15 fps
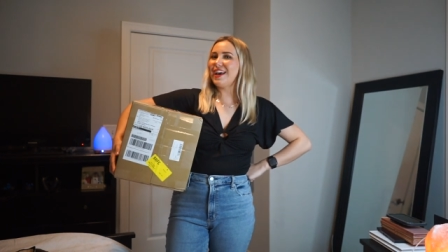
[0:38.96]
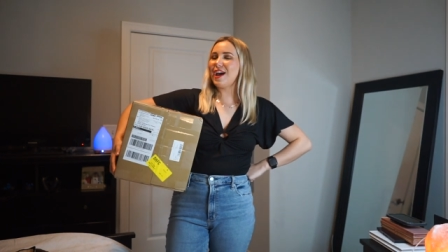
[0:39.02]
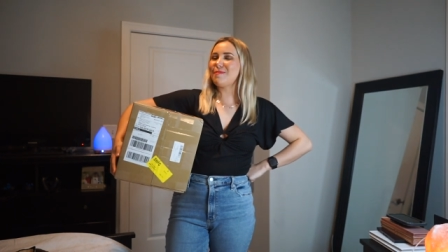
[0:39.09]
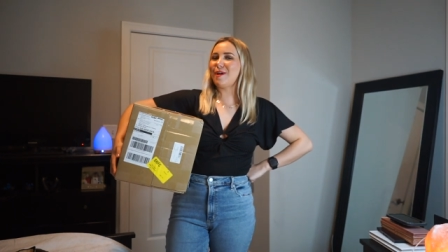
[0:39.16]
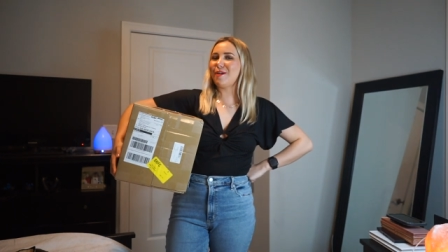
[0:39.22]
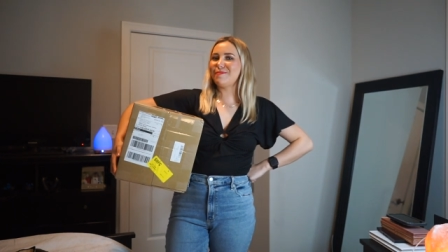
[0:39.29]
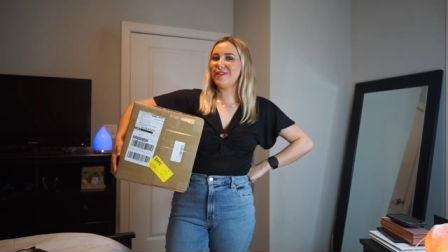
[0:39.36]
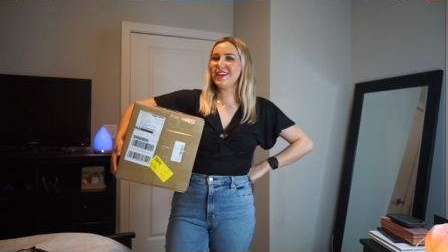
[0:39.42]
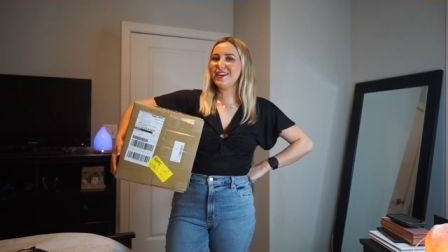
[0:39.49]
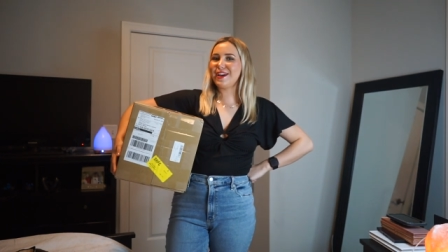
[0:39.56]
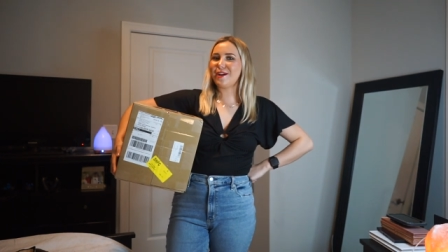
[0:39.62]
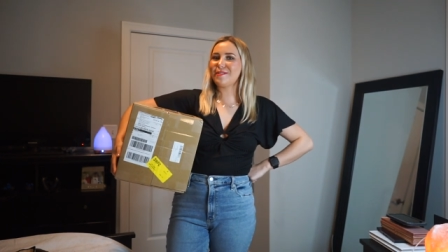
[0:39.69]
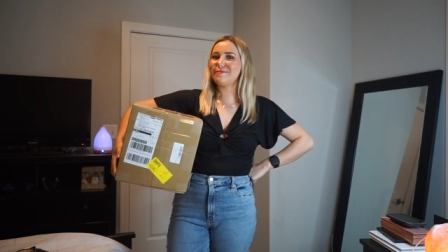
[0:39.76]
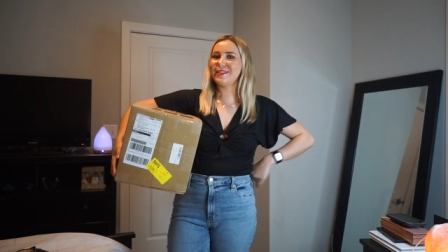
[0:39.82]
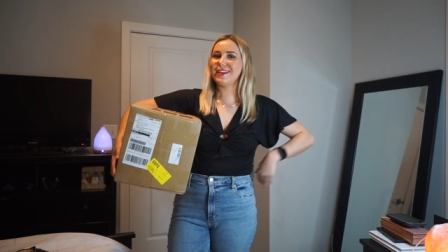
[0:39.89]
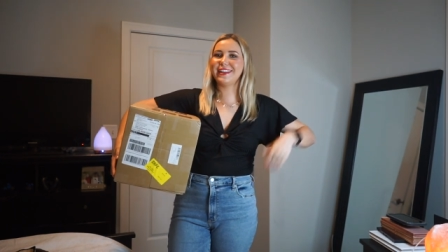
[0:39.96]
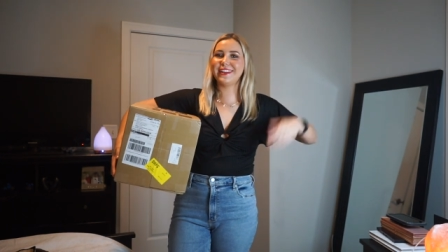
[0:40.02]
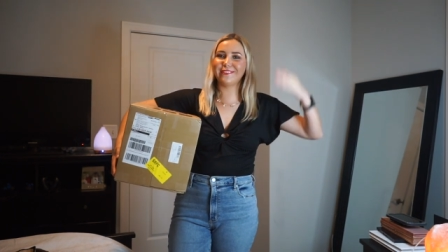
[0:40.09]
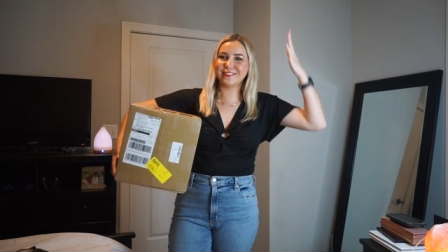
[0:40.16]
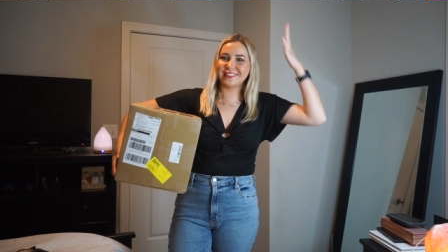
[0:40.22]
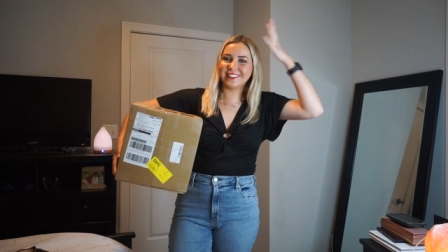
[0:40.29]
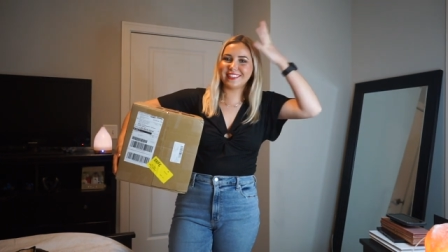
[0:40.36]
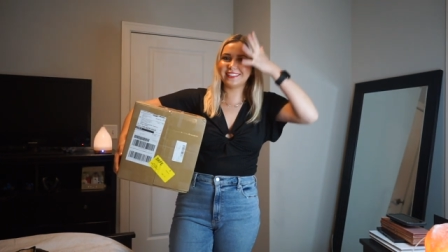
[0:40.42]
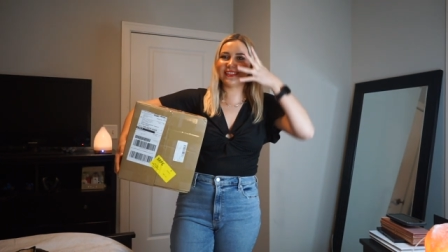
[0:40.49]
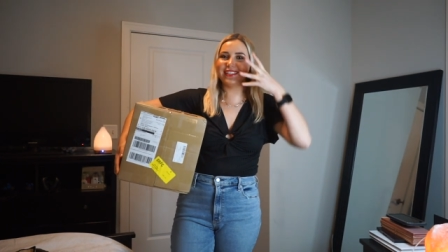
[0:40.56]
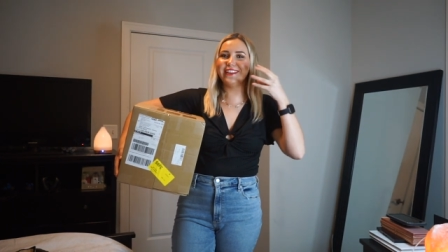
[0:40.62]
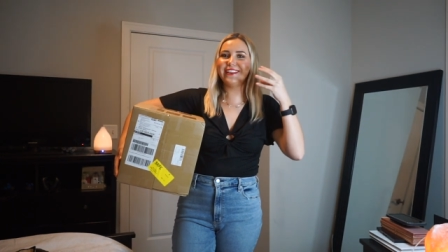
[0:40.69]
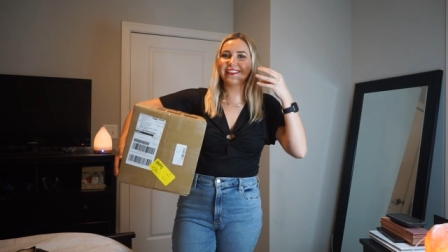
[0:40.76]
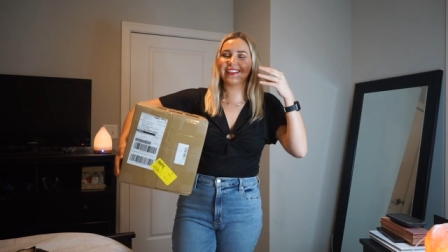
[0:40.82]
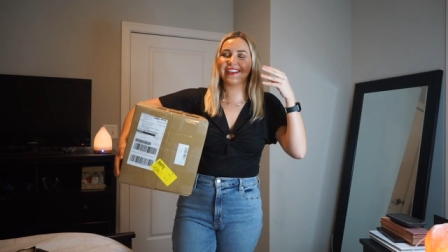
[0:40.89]
about makeup and it was this
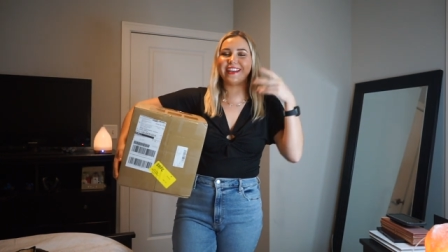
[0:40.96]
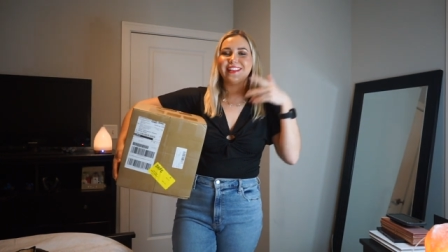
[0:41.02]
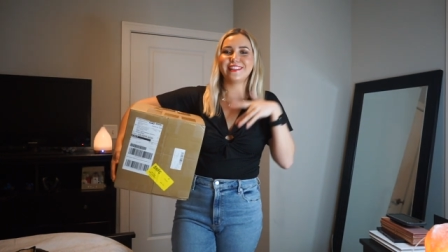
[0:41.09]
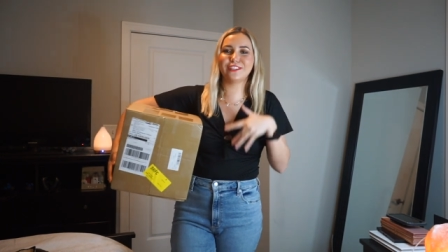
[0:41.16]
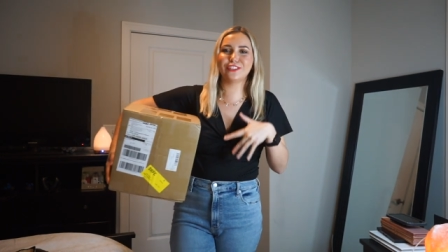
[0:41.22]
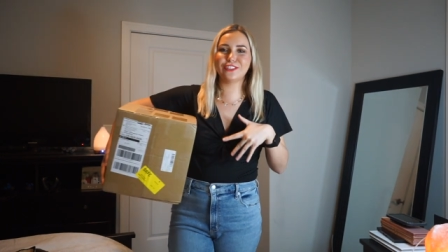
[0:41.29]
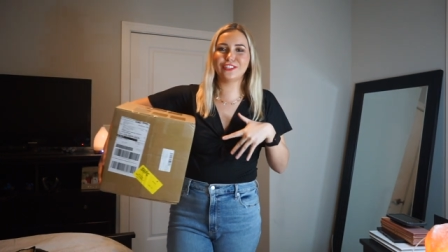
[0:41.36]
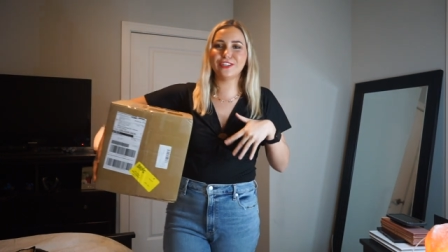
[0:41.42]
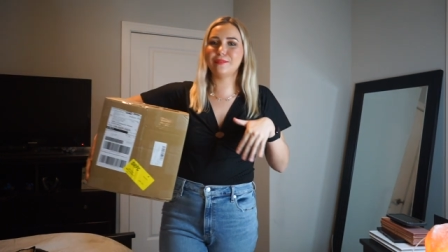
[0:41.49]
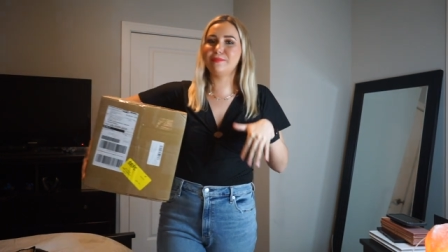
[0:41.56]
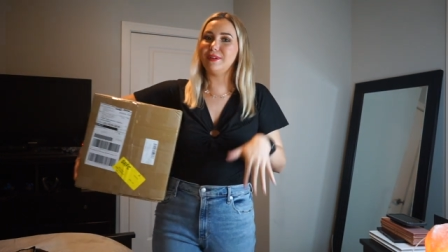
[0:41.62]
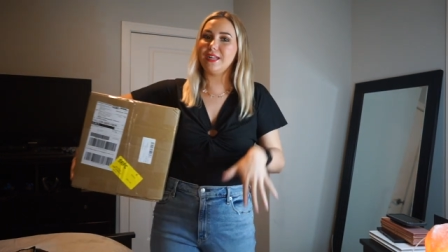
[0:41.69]
look in this shirt,